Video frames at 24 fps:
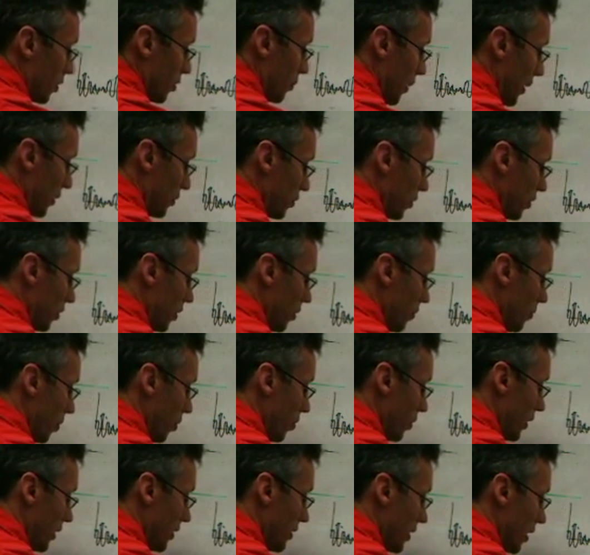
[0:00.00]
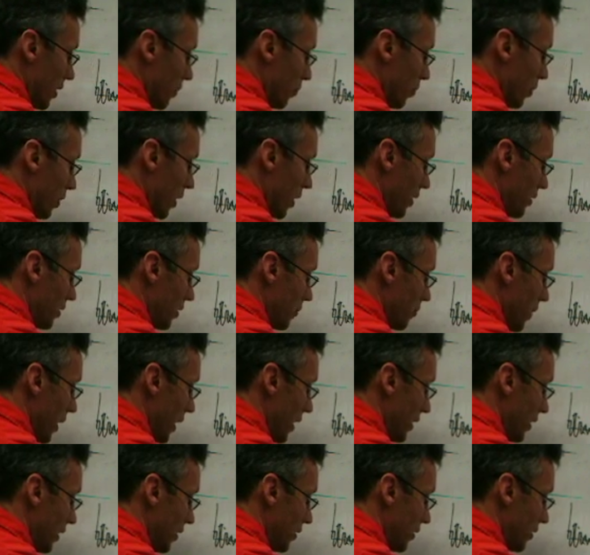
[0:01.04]
spectral components at plus and
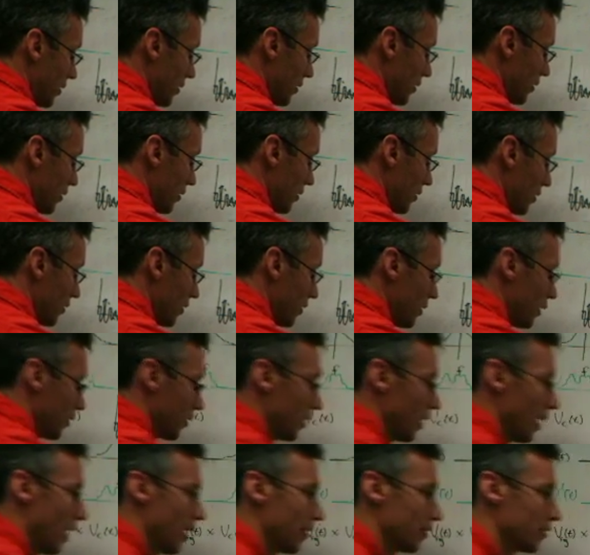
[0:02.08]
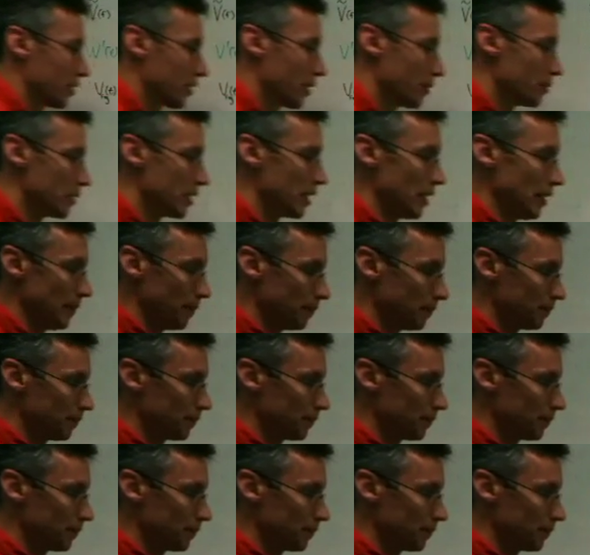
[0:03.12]
minus f sub d.